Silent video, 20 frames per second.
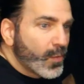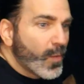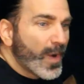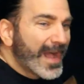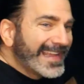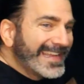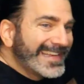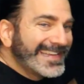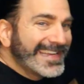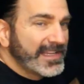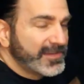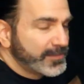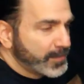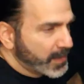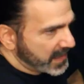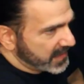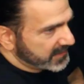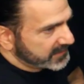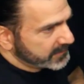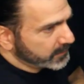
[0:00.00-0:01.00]
quiet as
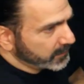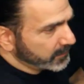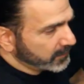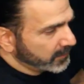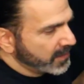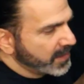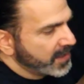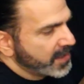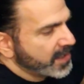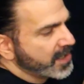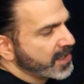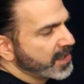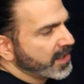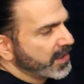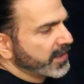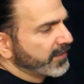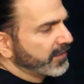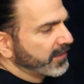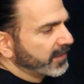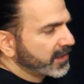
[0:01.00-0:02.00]
possible.
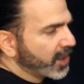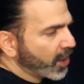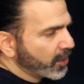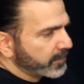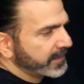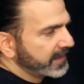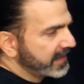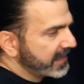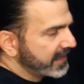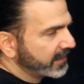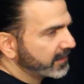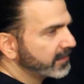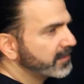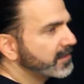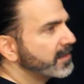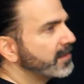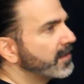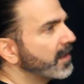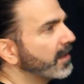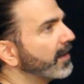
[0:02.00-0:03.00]
Carpeting,
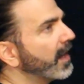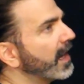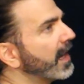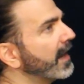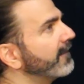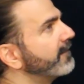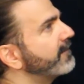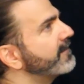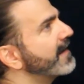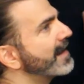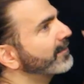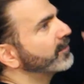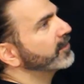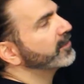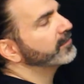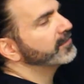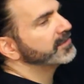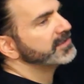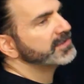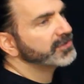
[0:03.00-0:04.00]

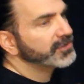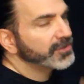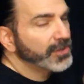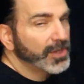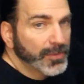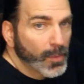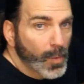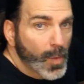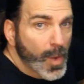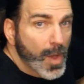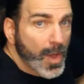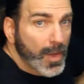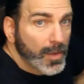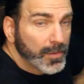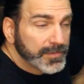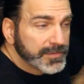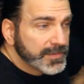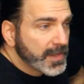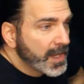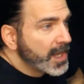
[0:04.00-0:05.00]
fabric or material on the
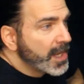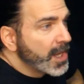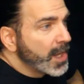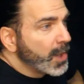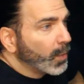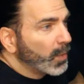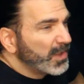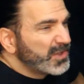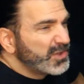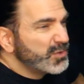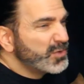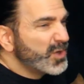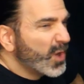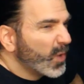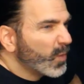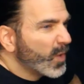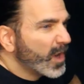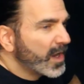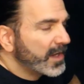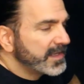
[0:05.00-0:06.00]
walls. What you
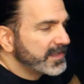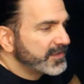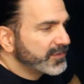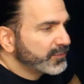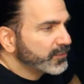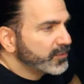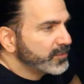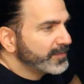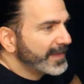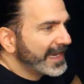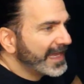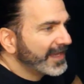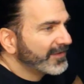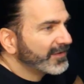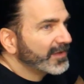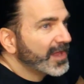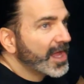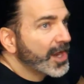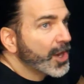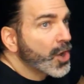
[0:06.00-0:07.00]
don't want is a room that
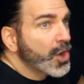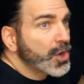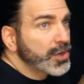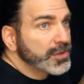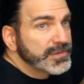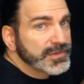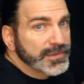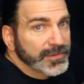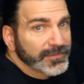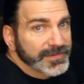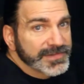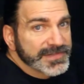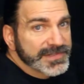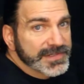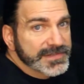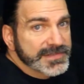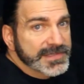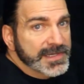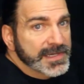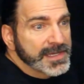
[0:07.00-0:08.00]
has a lot of hard
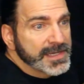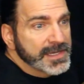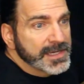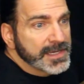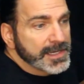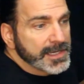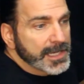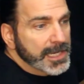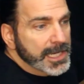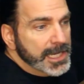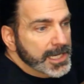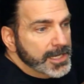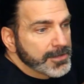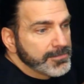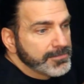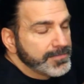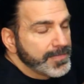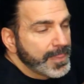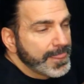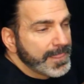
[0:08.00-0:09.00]
surfaces.
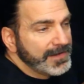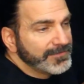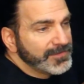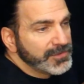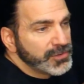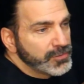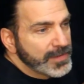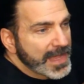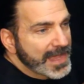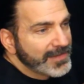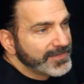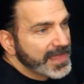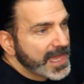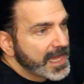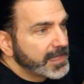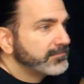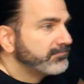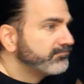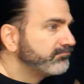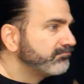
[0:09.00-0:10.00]
And if you do have
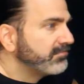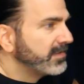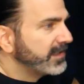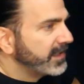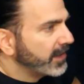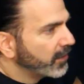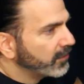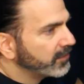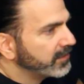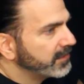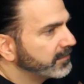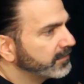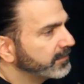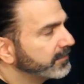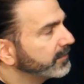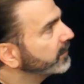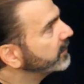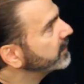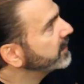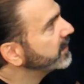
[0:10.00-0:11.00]
that, you know,
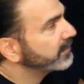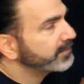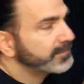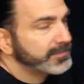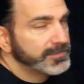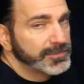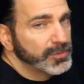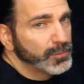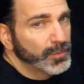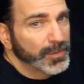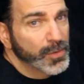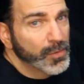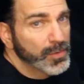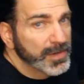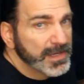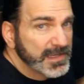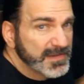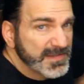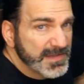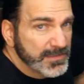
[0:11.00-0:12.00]
do a
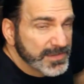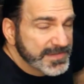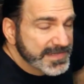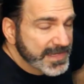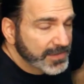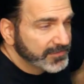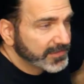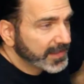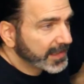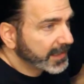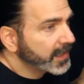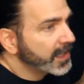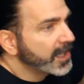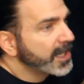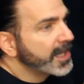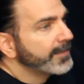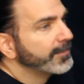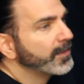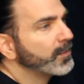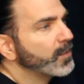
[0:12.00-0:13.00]
recording and see what it sounds like.
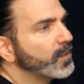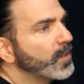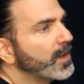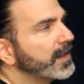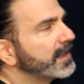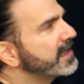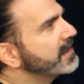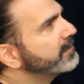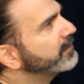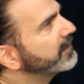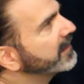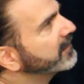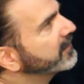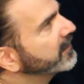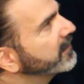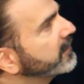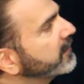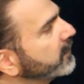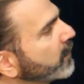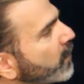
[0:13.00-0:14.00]
But we want to keep things as